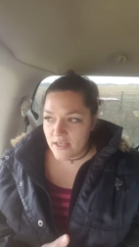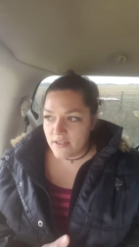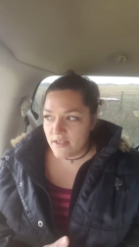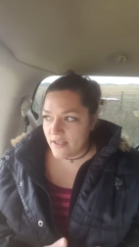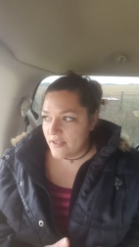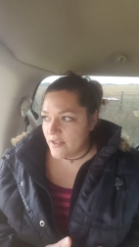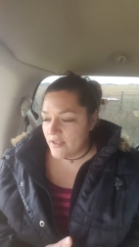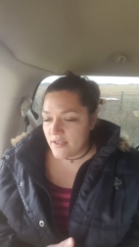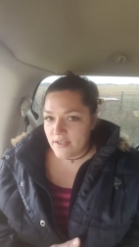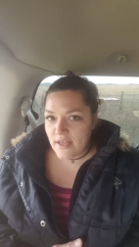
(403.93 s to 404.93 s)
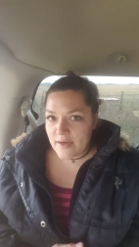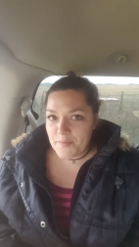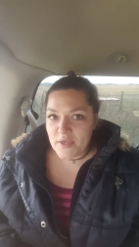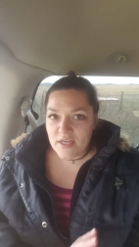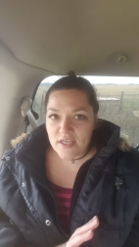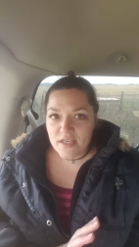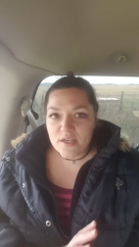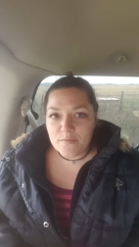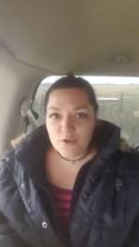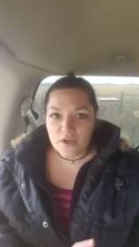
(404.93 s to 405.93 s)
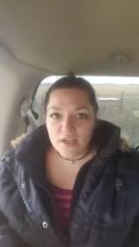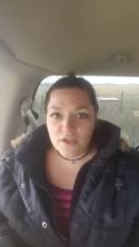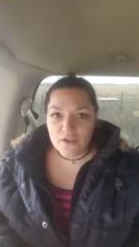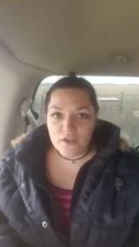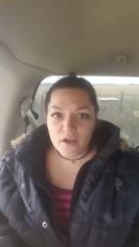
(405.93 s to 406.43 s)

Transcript: like the NPD community,